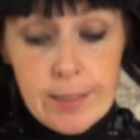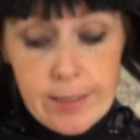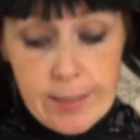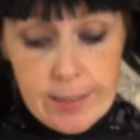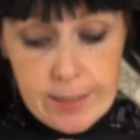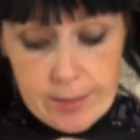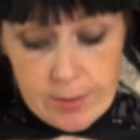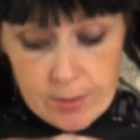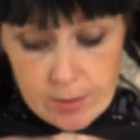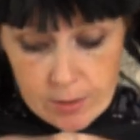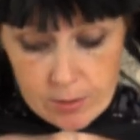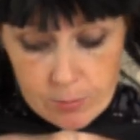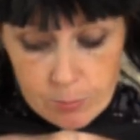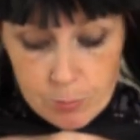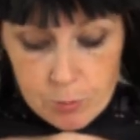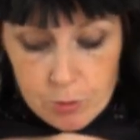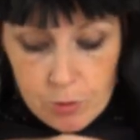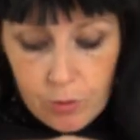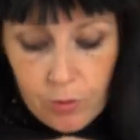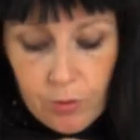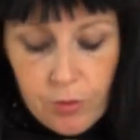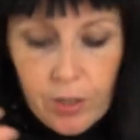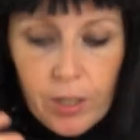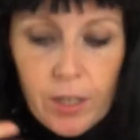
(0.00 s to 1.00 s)
Let's just
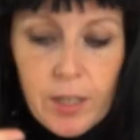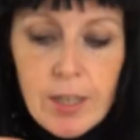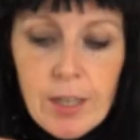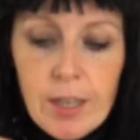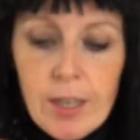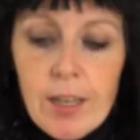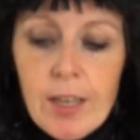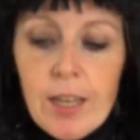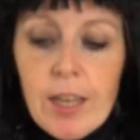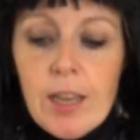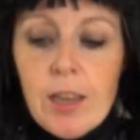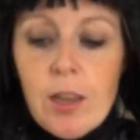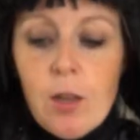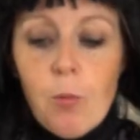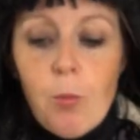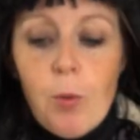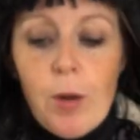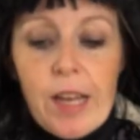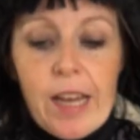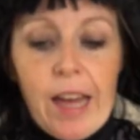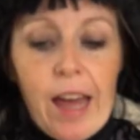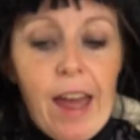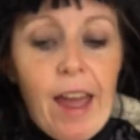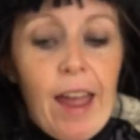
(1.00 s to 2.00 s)
move the
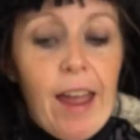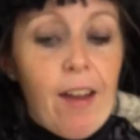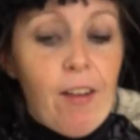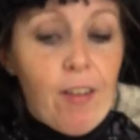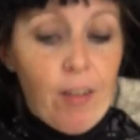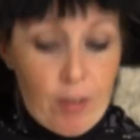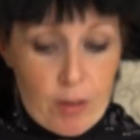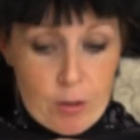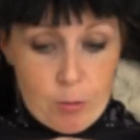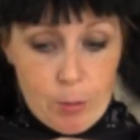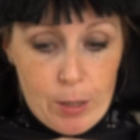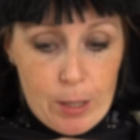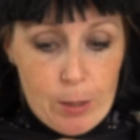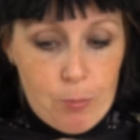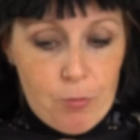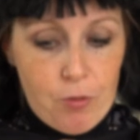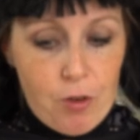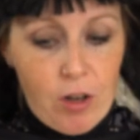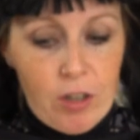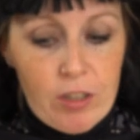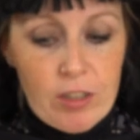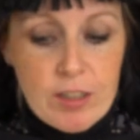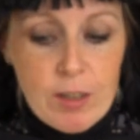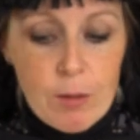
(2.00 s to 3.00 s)
wig hair out the way
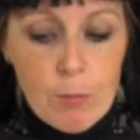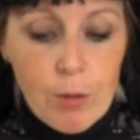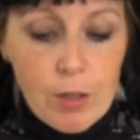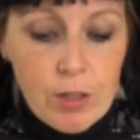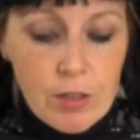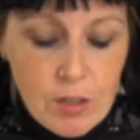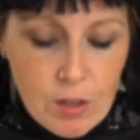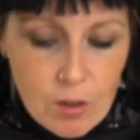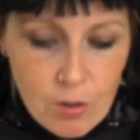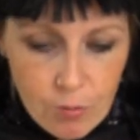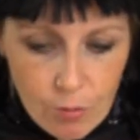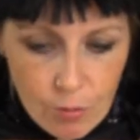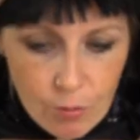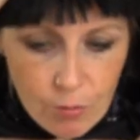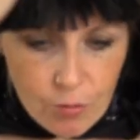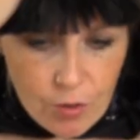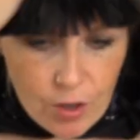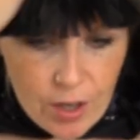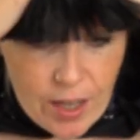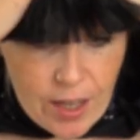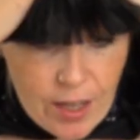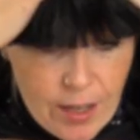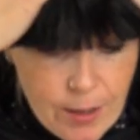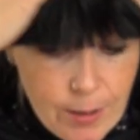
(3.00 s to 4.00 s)
before I set myself on
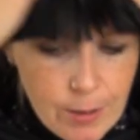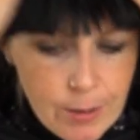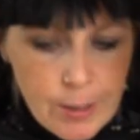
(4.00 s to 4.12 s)
fire.